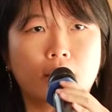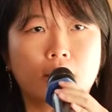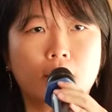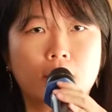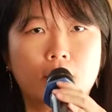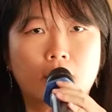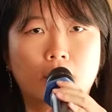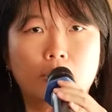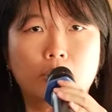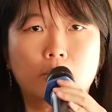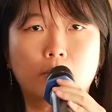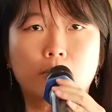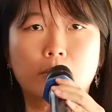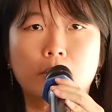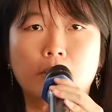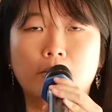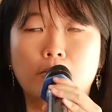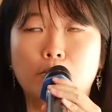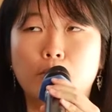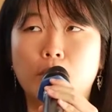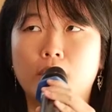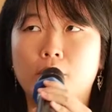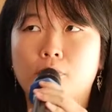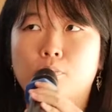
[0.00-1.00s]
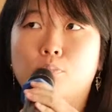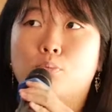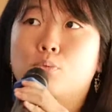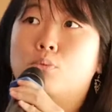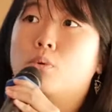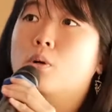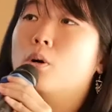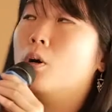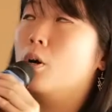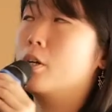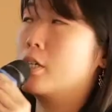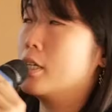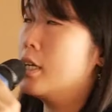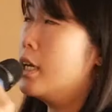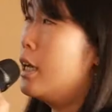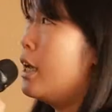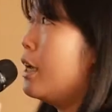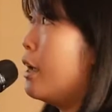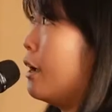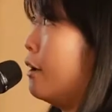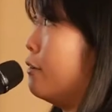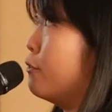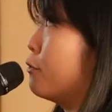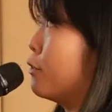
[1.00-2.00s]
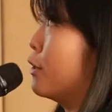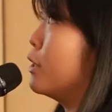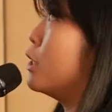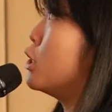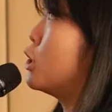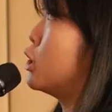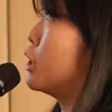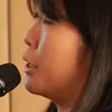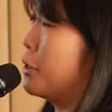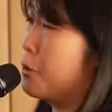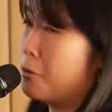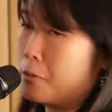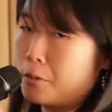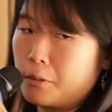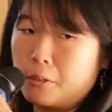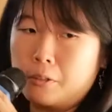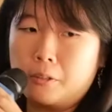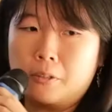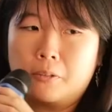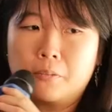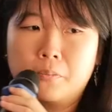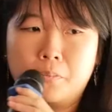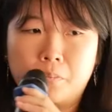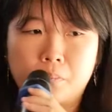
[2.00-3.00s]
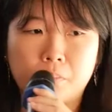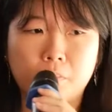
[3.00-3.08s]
can tend to be a bit broad and very general.